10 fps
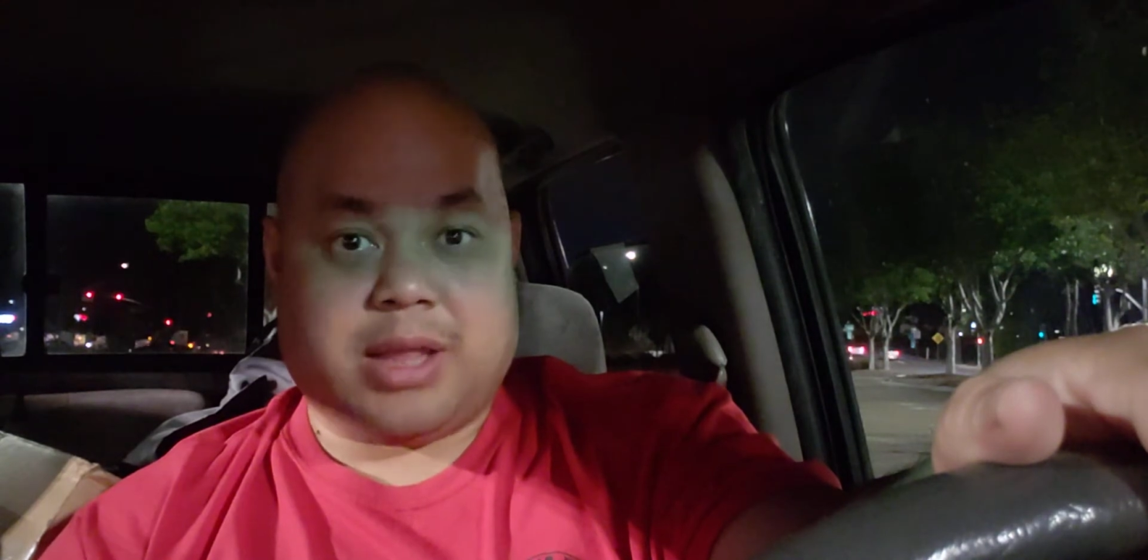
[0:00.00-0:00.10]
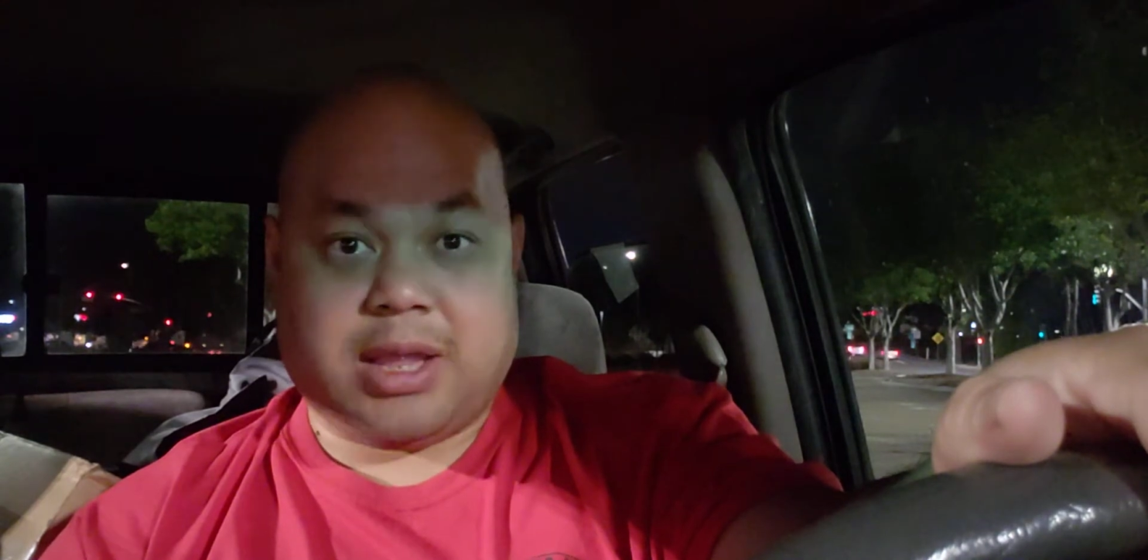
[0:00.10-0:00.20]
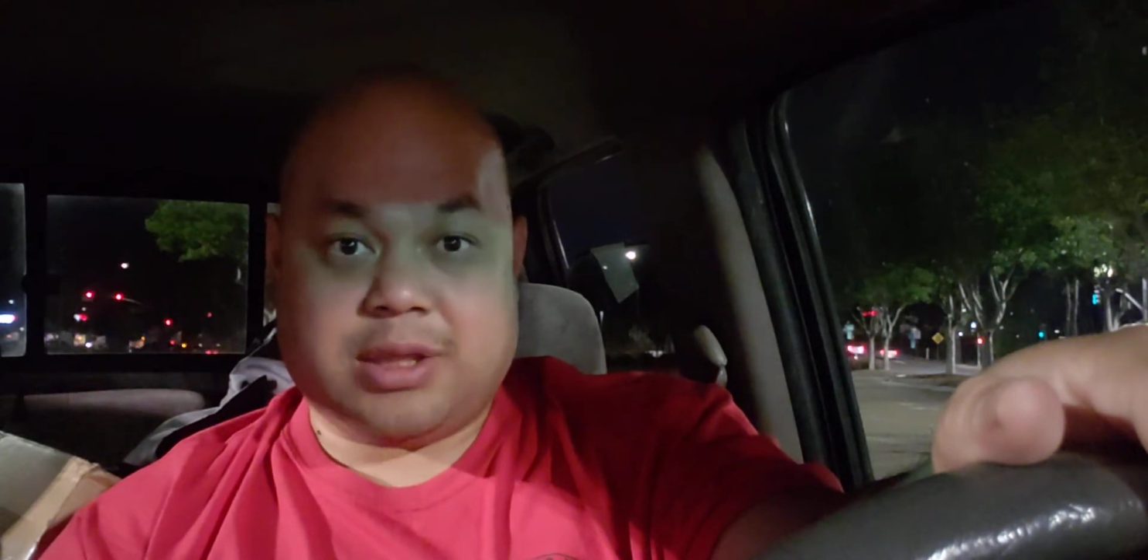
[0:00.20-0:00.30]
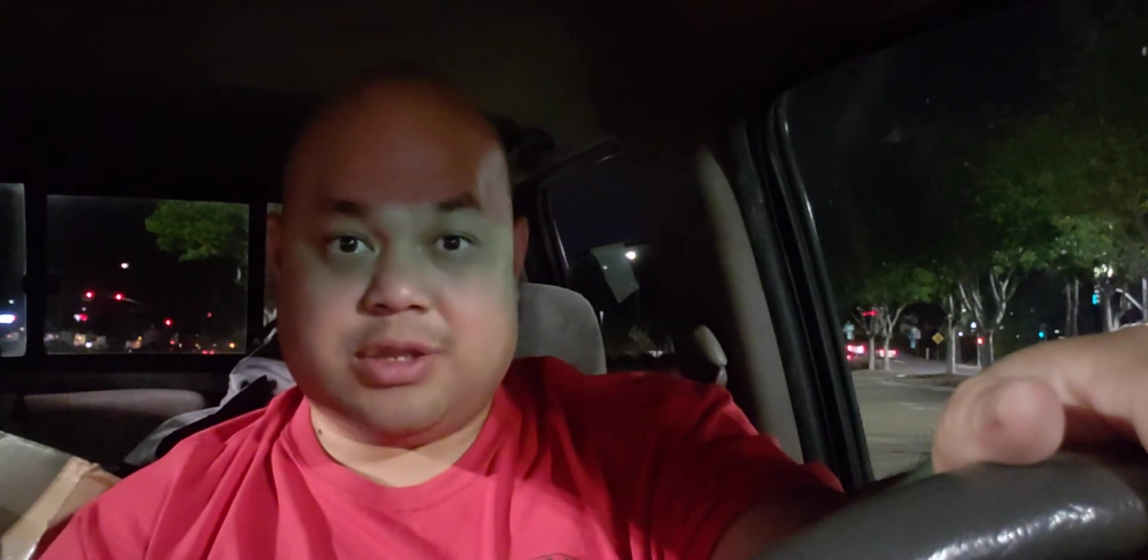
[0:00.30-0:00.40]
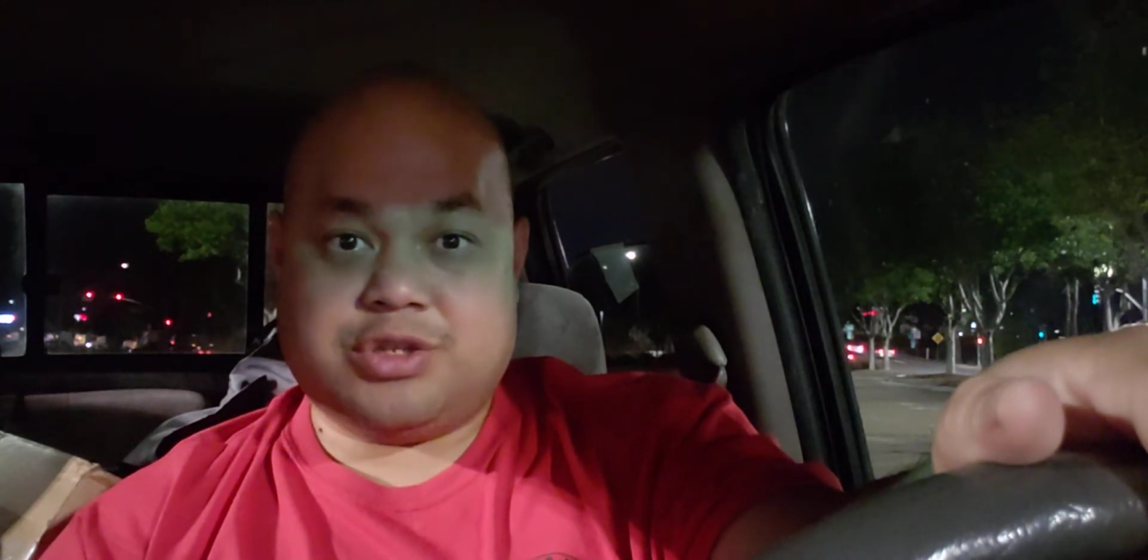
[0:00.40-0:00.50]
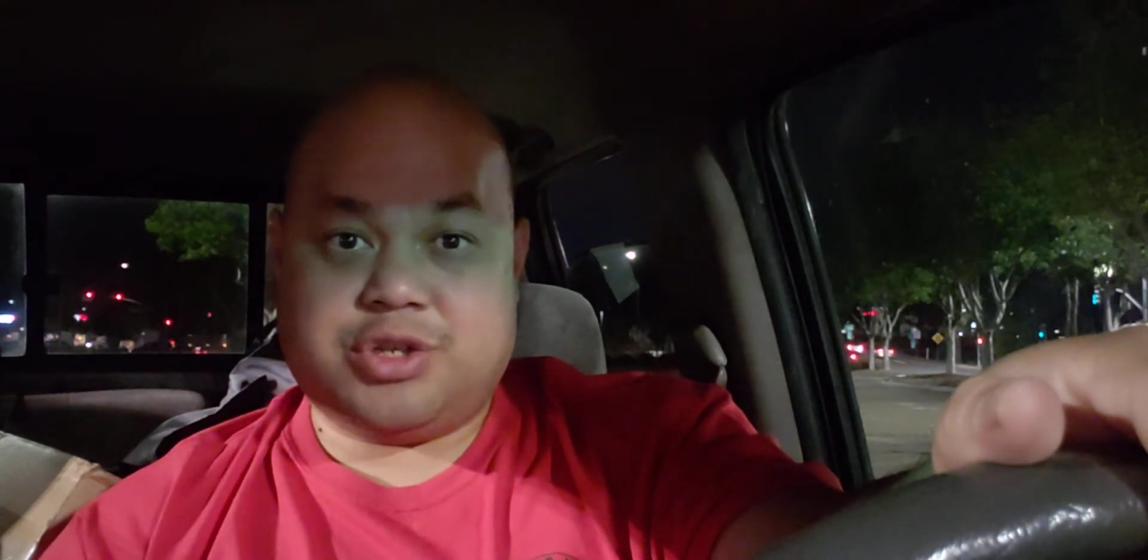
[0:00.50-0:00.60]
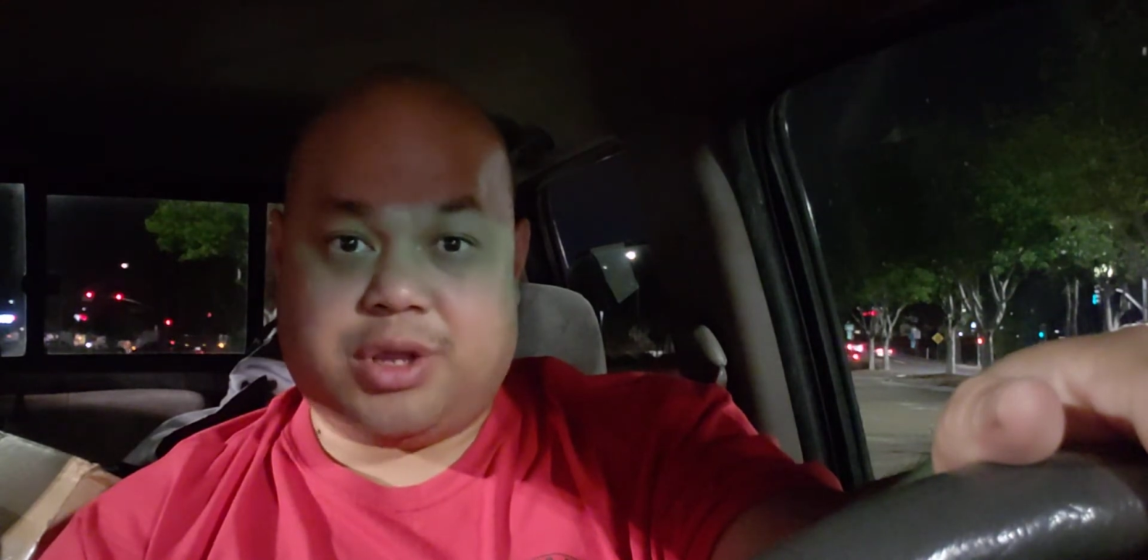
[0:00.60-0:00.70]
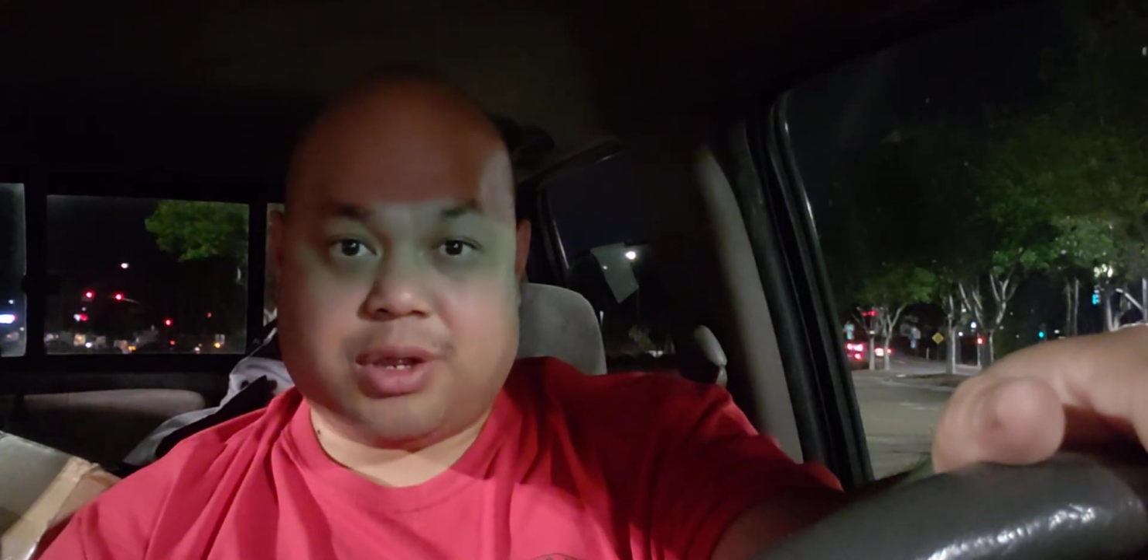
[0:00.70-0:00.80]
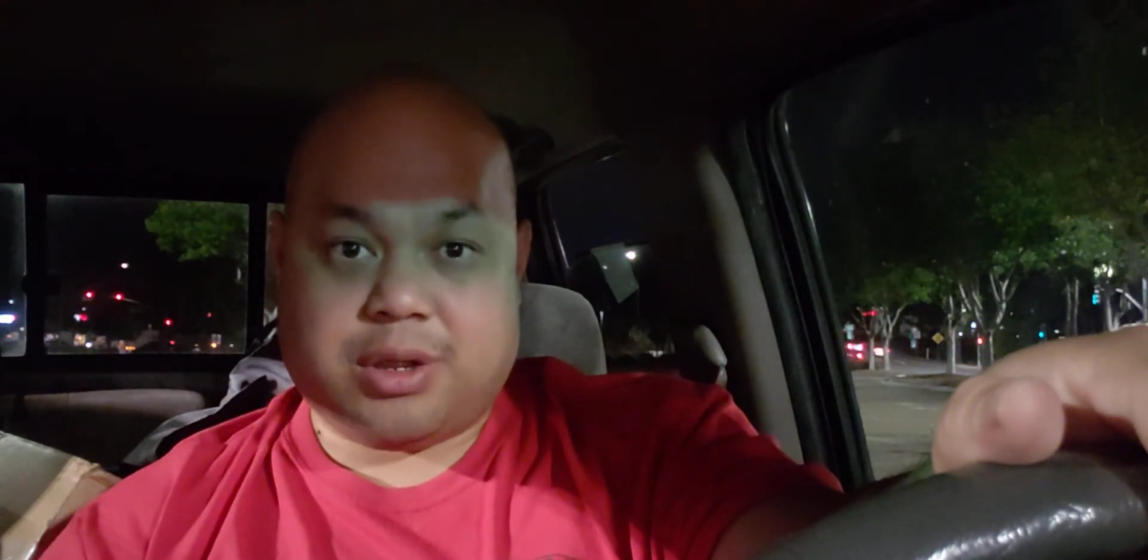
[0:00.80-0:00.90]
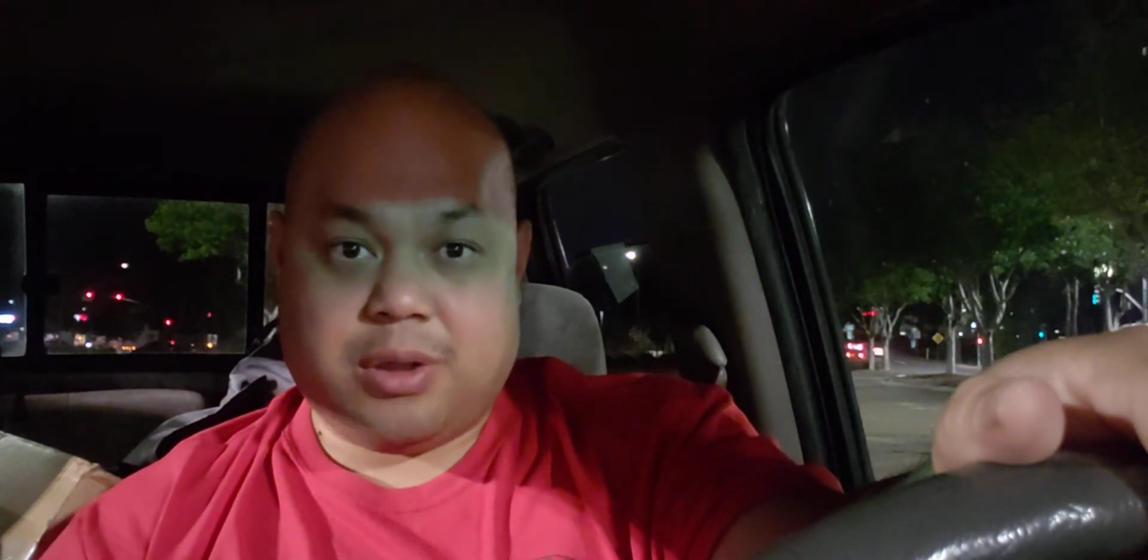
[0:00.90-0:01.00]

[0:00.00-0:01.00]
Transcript: land a chick.